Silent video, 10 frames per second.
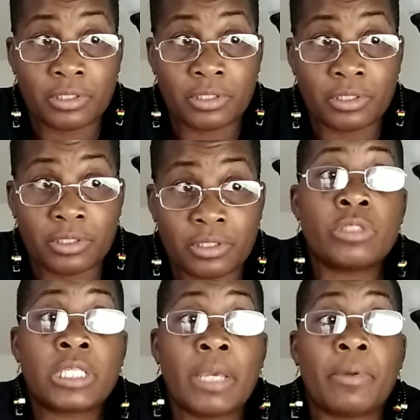So
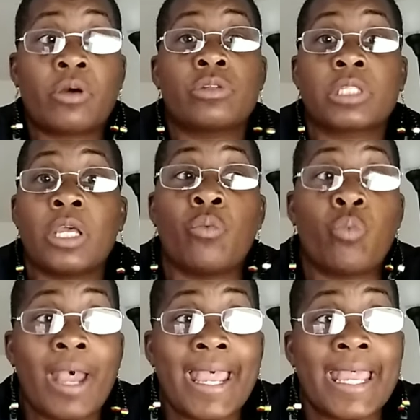there's an example of the
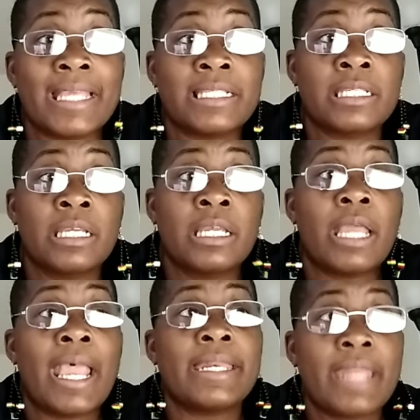Department of
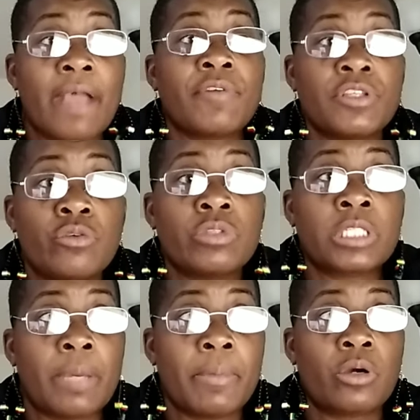Transportation hazardous
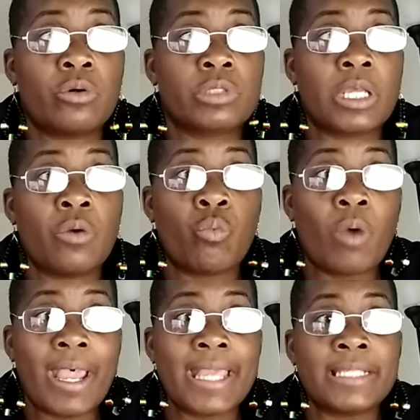material
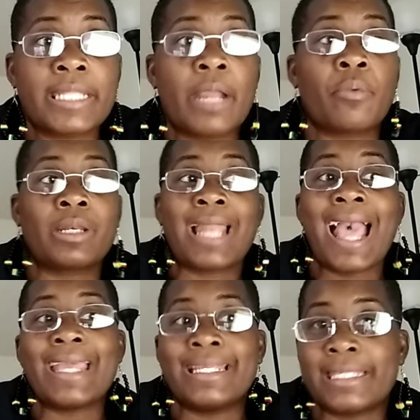label. We'll go
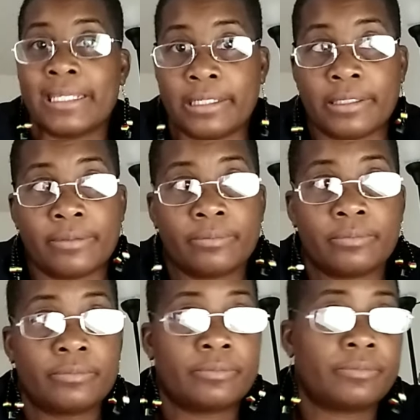over that on
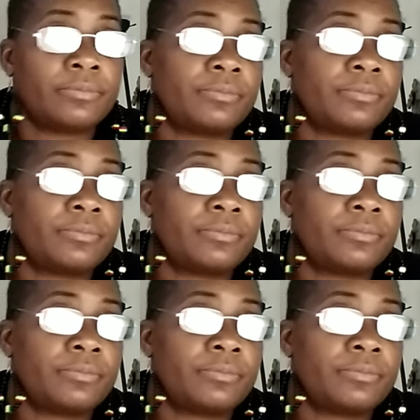Tuesday.